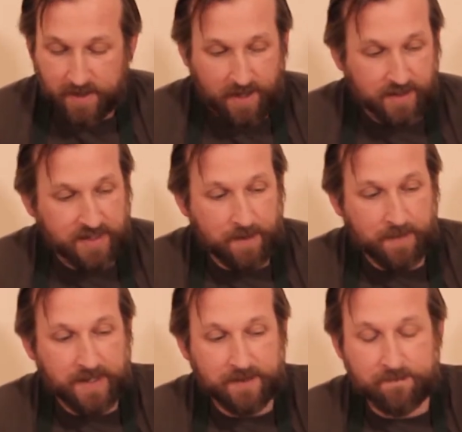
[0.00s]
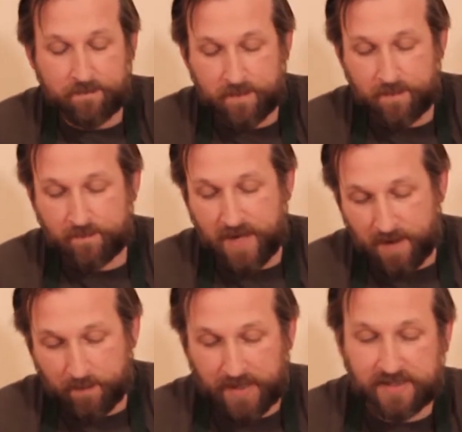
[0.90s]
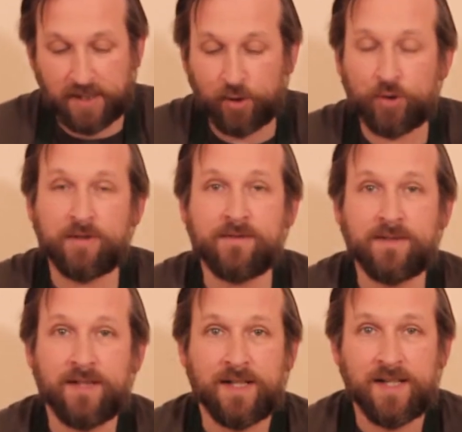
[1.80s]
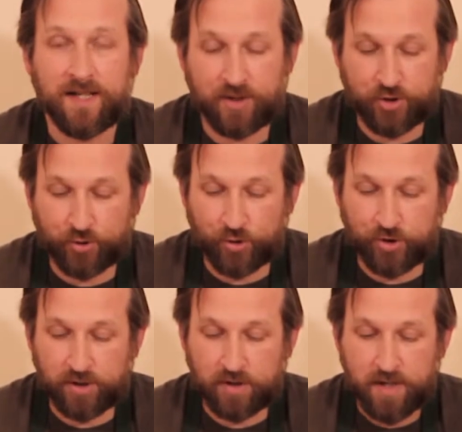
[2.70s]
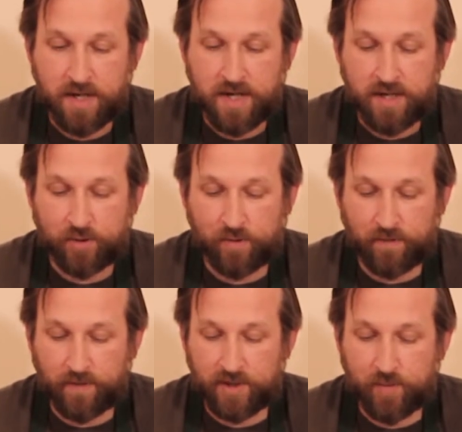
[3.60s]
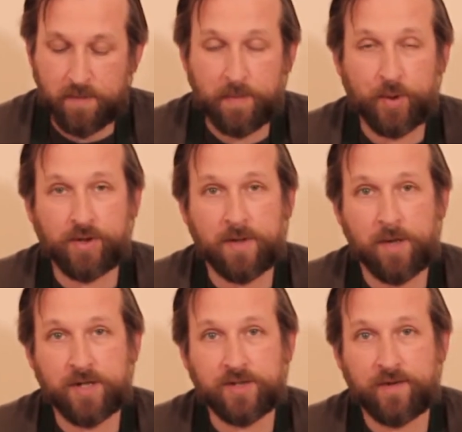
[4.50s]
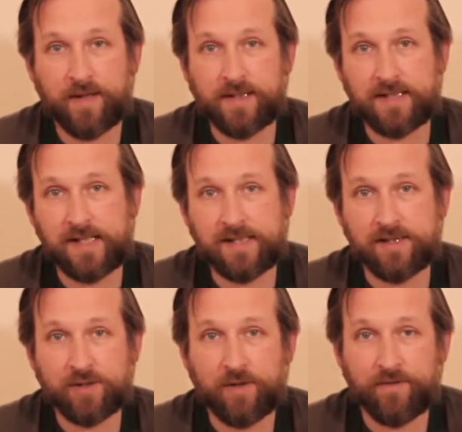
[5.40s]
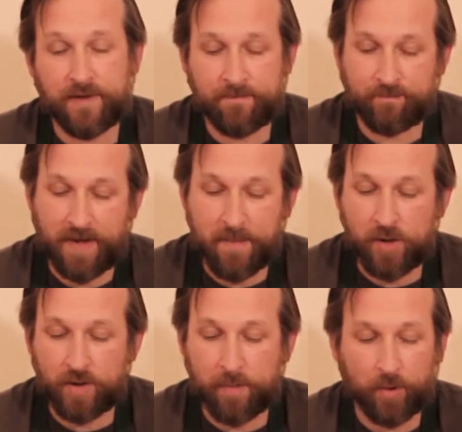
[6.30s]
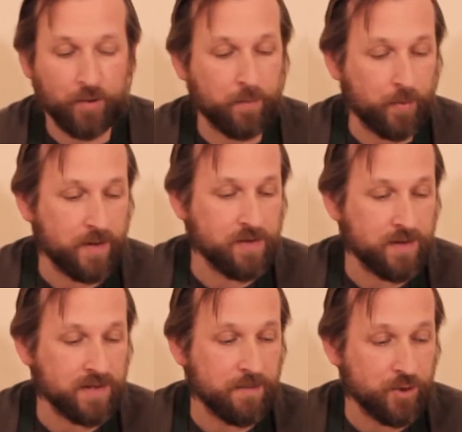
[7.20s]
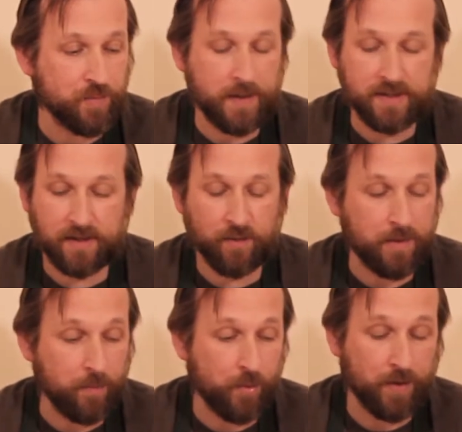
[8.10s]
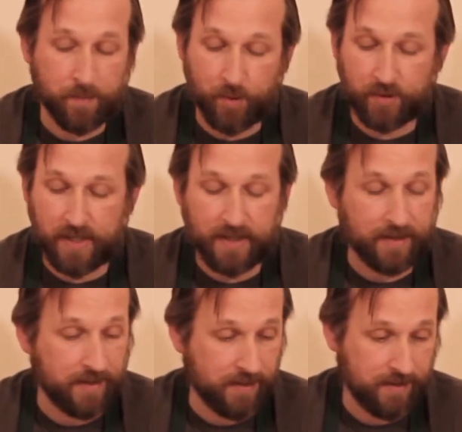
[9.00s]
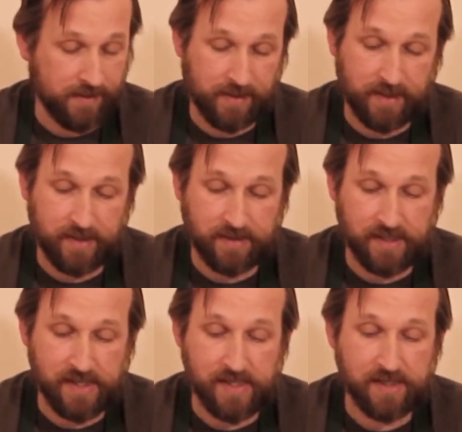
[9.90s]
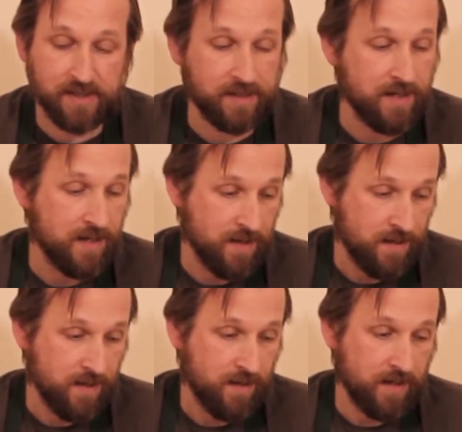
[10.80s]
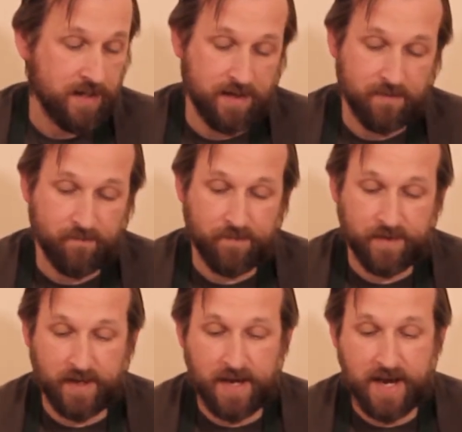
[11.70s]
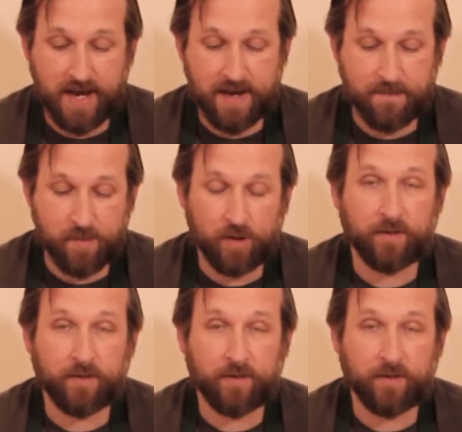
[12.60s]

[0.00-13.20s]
semi-pizza looking construction. So this one we're putting the mozzarella cheese and stuff on. I'm not going to bore you with this, I'm just basically going to put the cheese, the ham, all